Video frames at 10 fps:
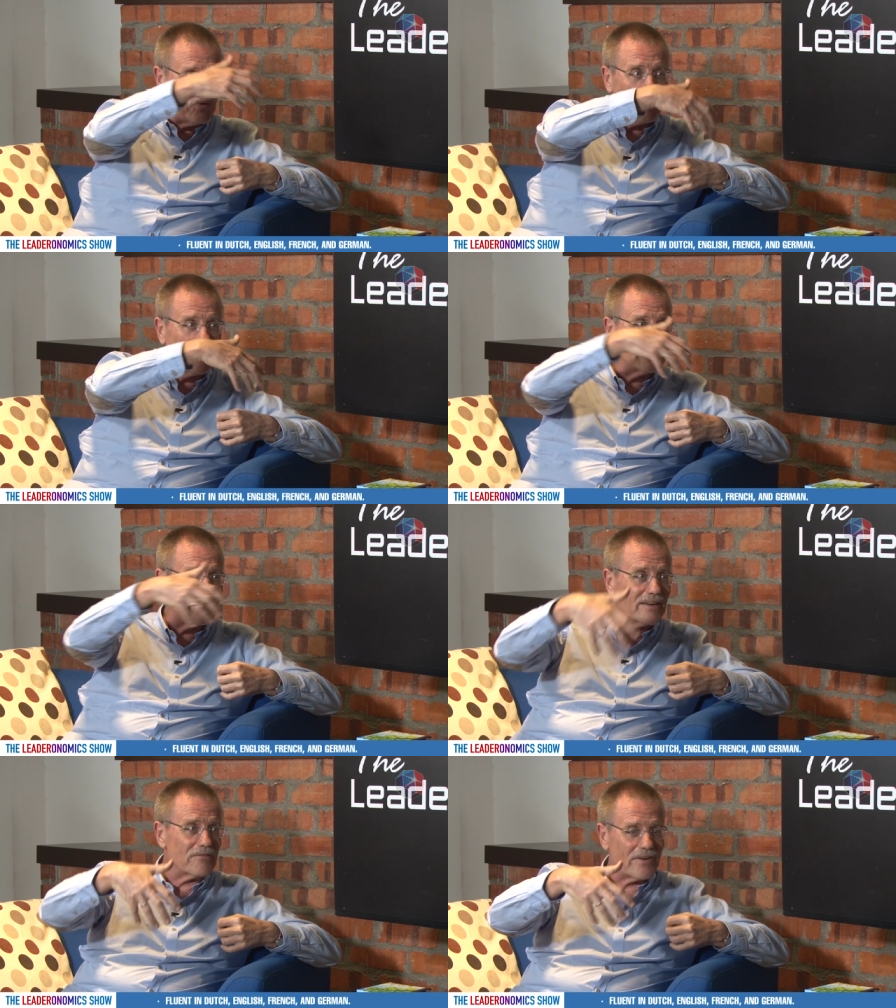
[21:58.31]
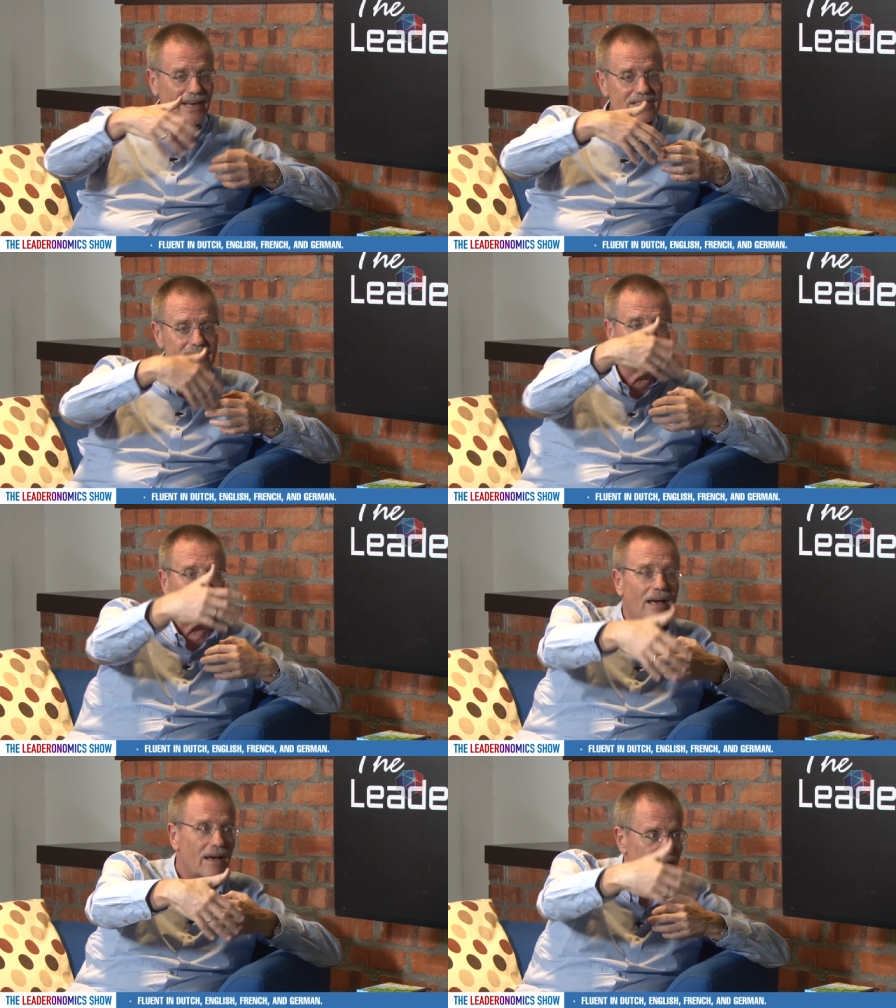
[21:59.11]
one thing fails, the
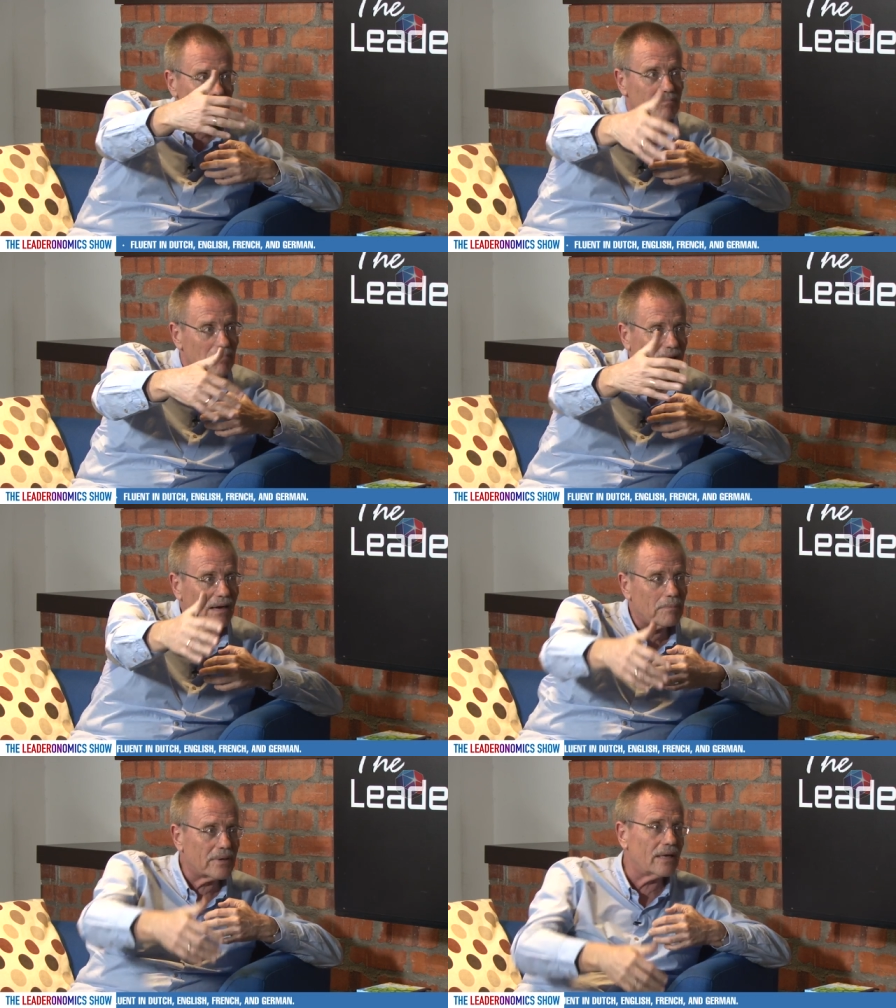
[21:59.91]
other backup